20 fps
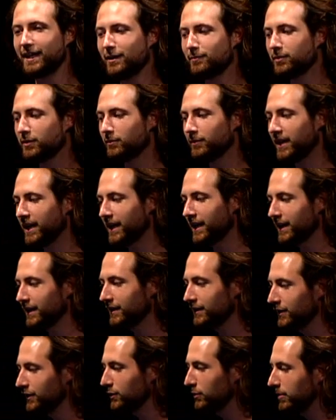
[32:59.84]

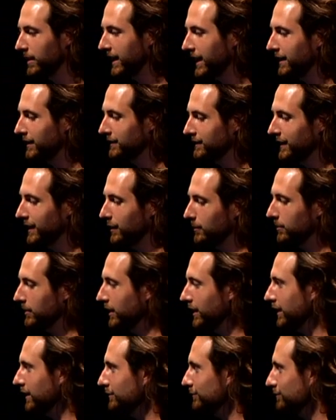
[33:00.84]
implementing the new pattern
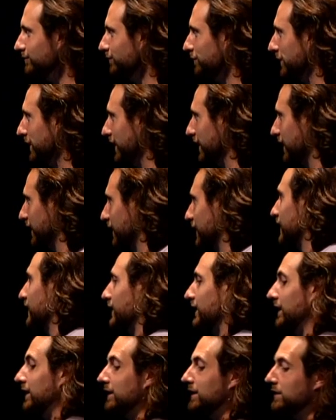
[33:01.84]
library.
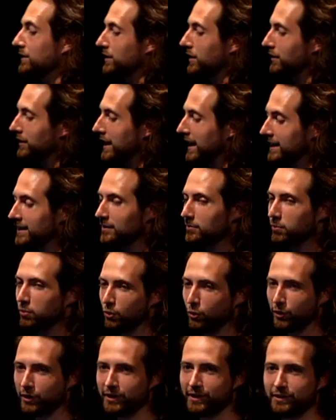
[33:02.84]
And so not to
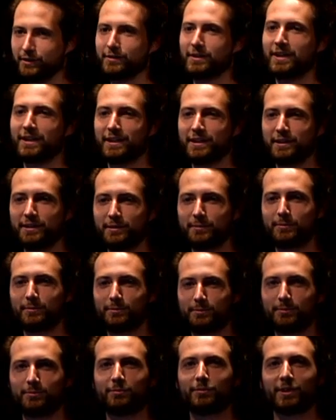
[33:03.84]
bore you, I know
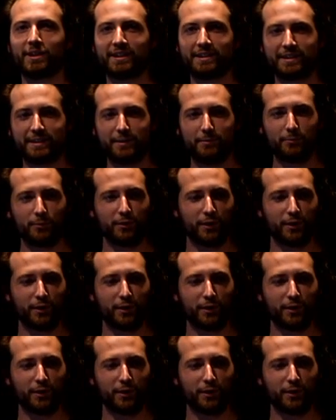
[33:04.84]
you want to see